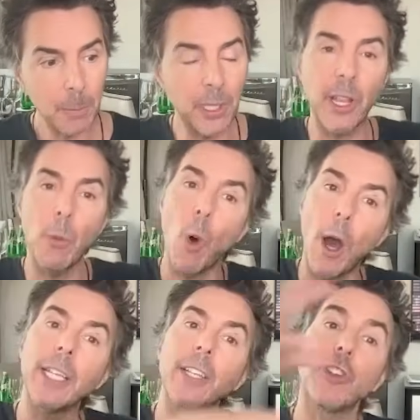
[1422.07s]
because I
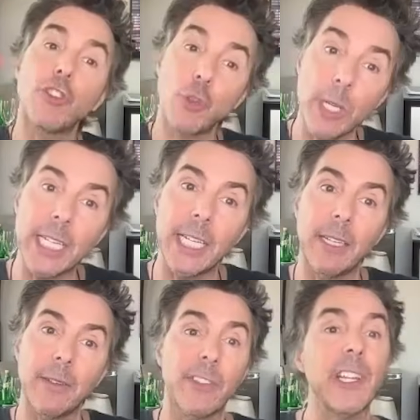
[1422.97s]
wanted to treat
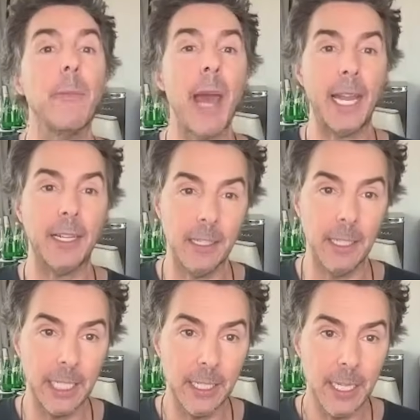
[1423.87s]
it cinematically.